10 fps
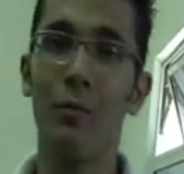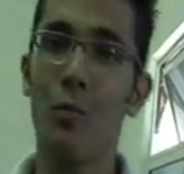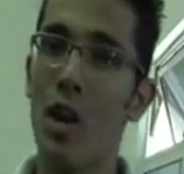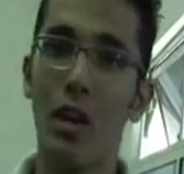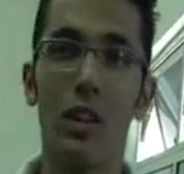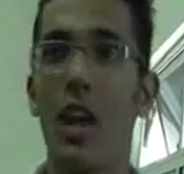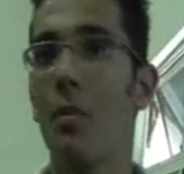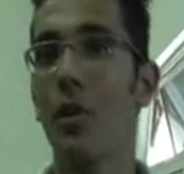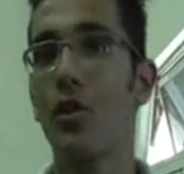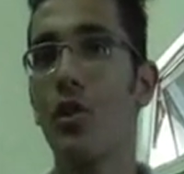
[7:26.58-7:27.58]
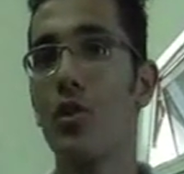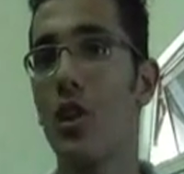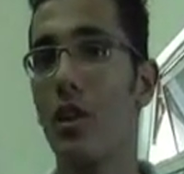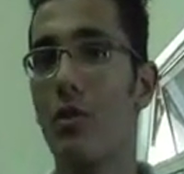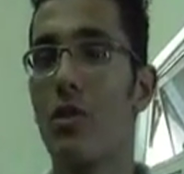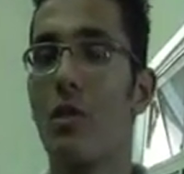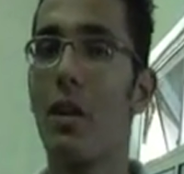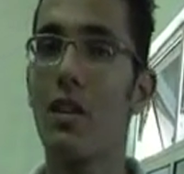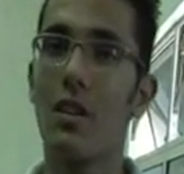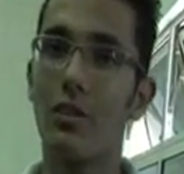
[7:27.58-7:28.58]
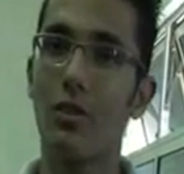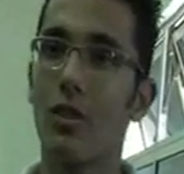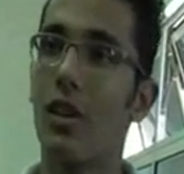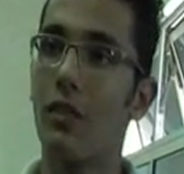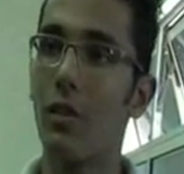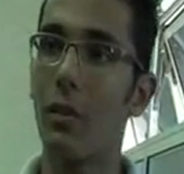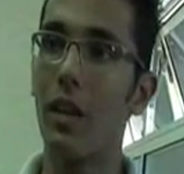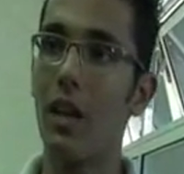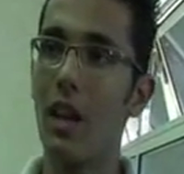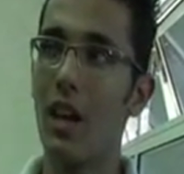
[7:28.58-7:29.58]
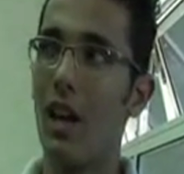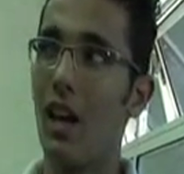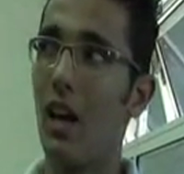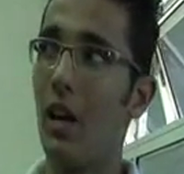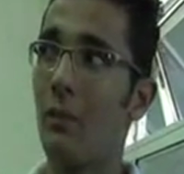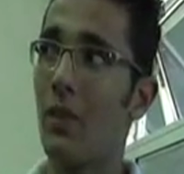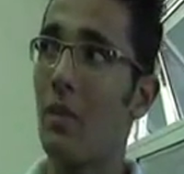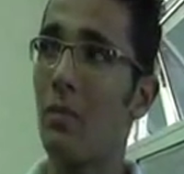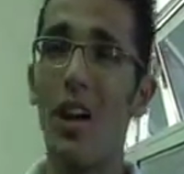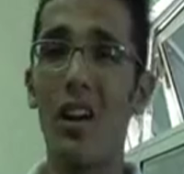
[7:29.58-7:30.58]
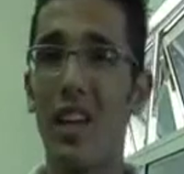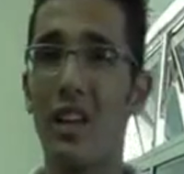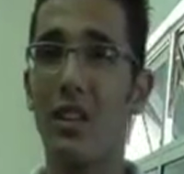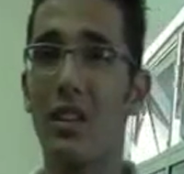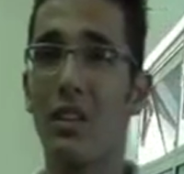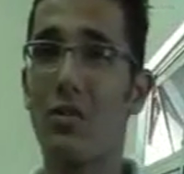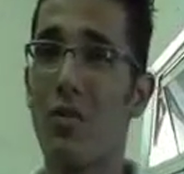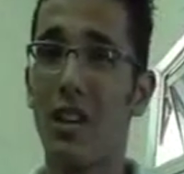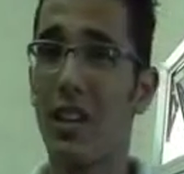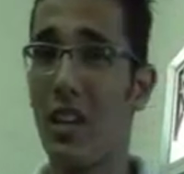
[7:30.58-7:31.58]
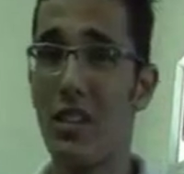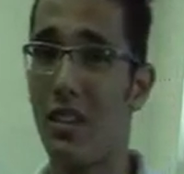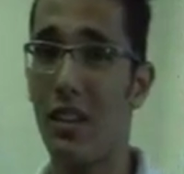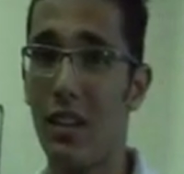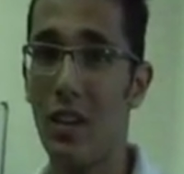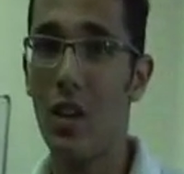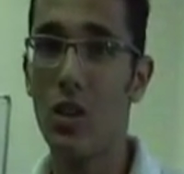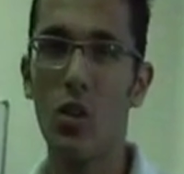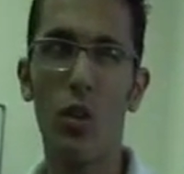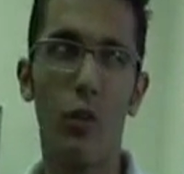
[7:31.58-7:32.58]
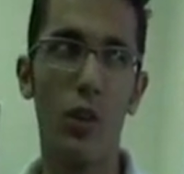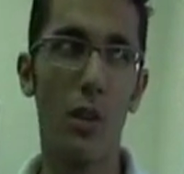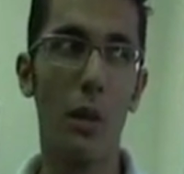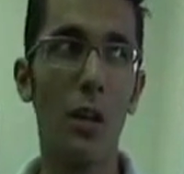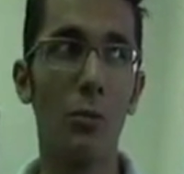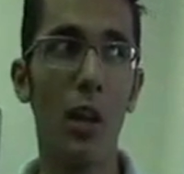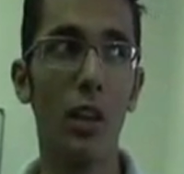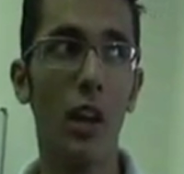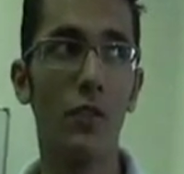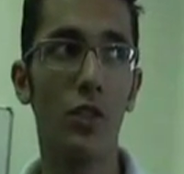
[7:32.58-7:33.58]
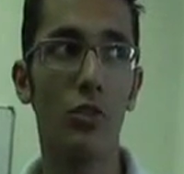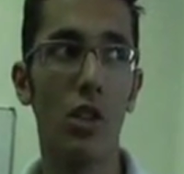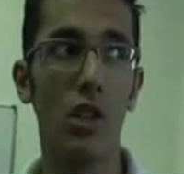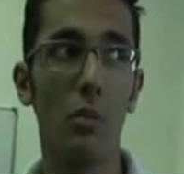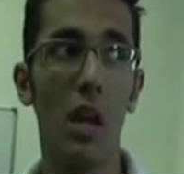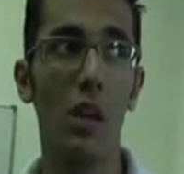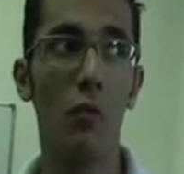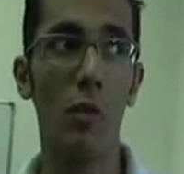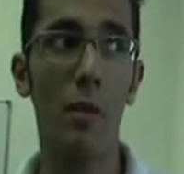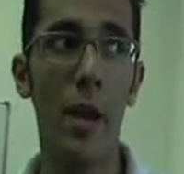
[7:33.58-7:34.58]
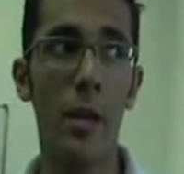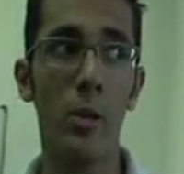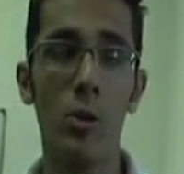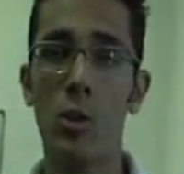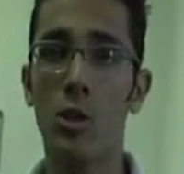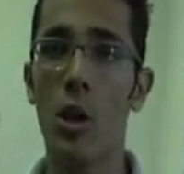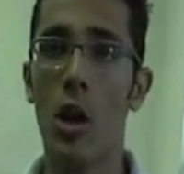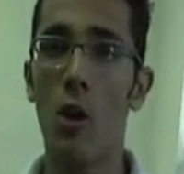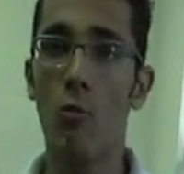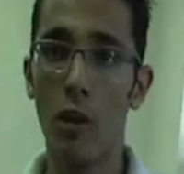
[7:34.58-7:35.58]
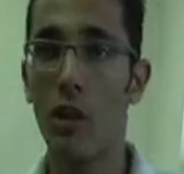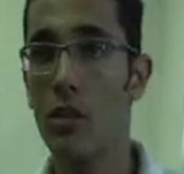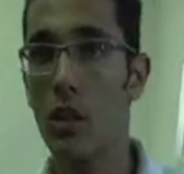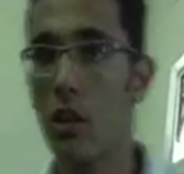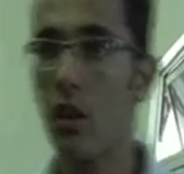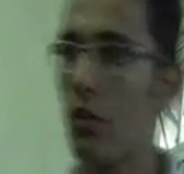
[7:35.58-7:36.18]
we are not able to use ultrasonic because ultrasonic will be blocked and distracted easily. So for example, in real life situation, we may use radio signal.